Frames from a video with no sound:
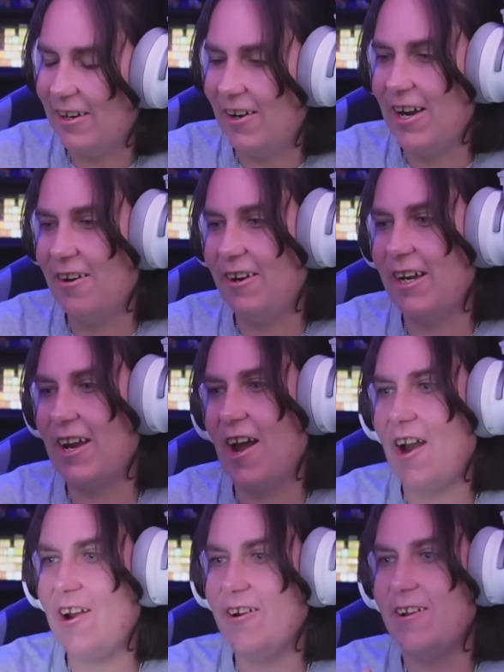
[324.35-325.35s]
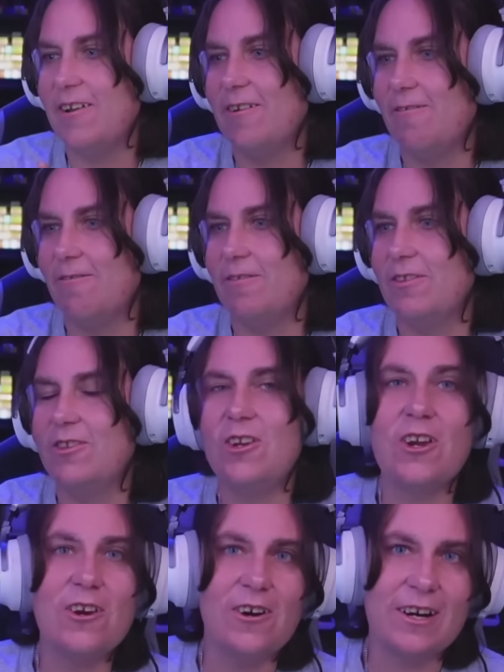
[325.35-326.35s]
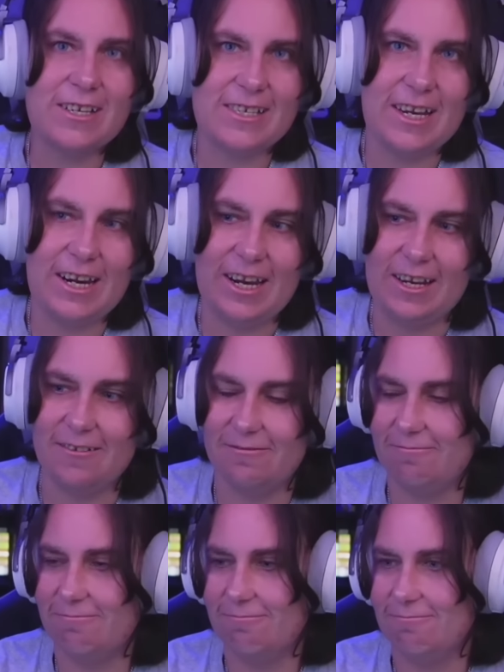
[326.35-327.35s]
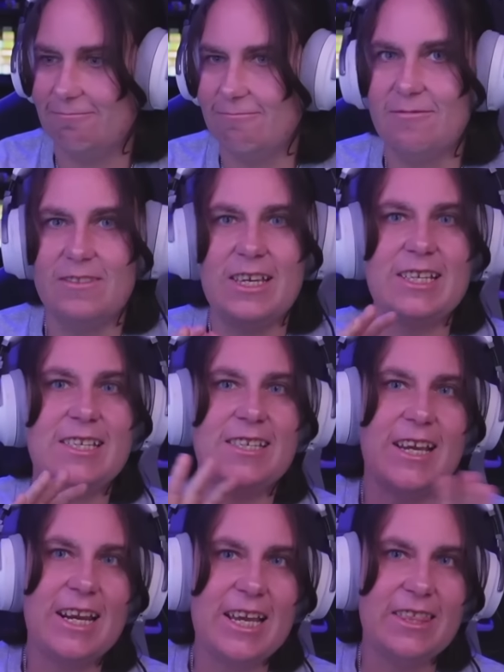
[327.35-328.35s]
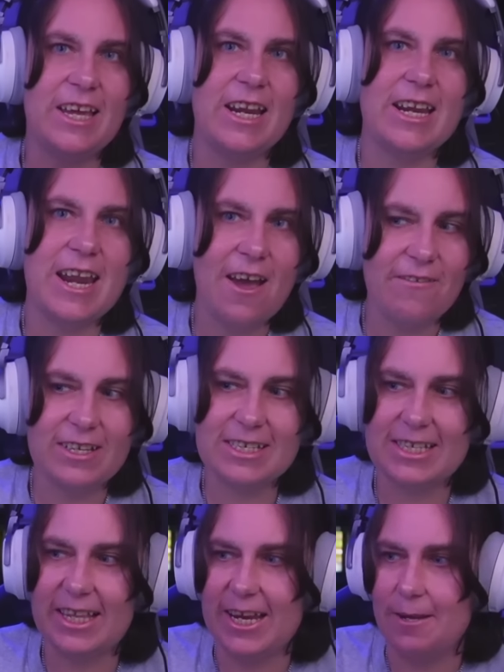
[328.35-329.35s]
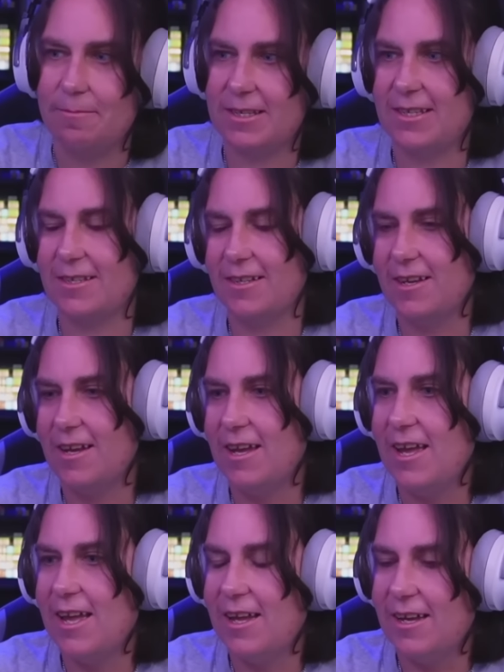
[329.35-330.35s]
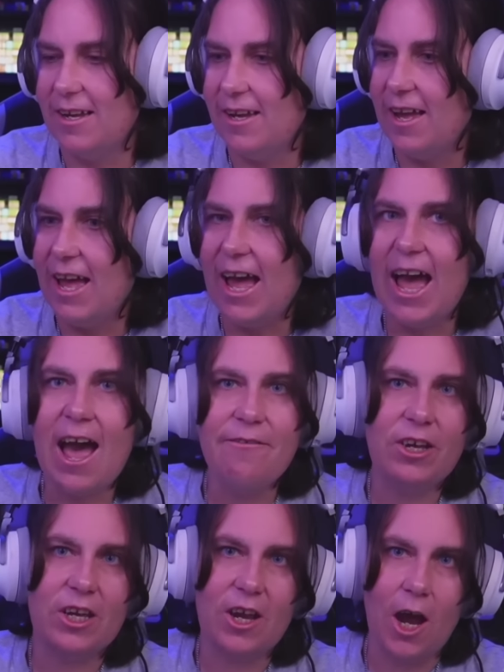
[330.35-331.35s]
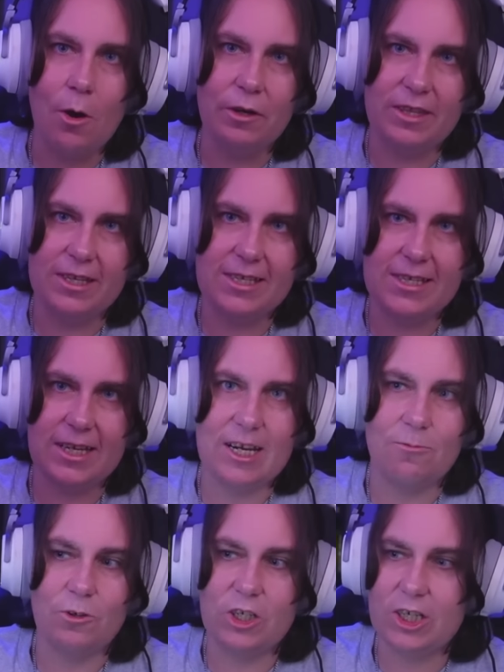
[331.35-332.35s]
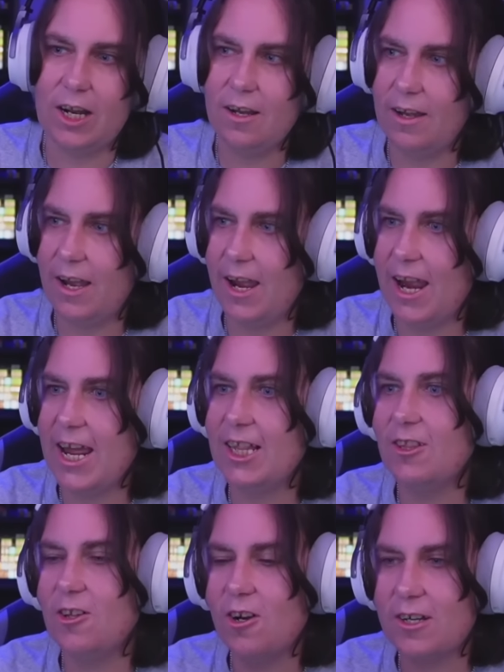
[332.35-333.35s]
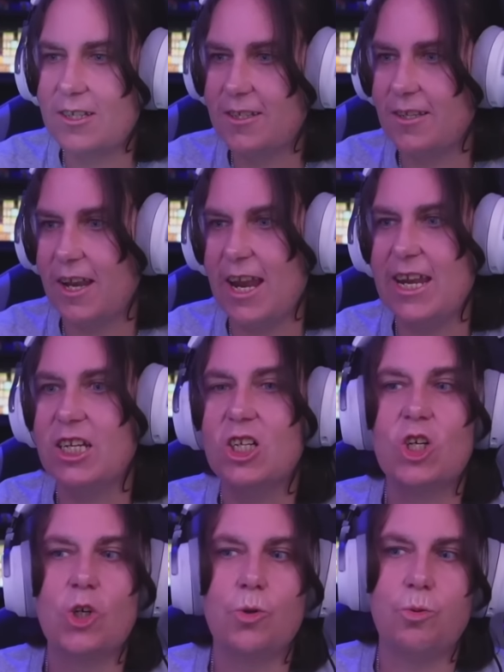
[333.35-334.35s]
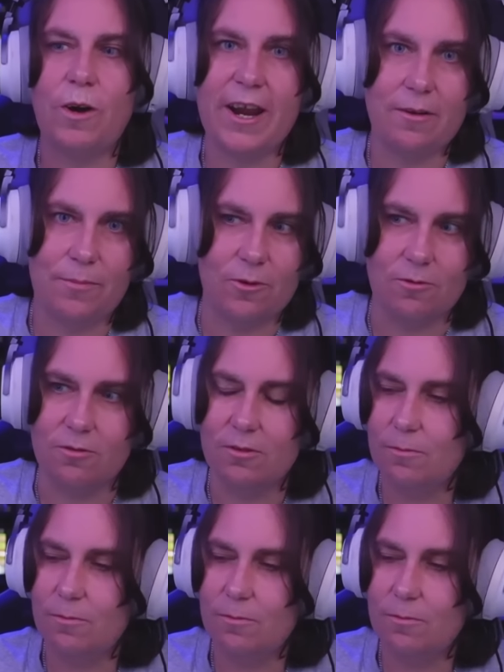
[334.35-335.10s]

Oh, here we go. New York City. The city that never sleeps. Have a go at this city, would ya? It looks incredible.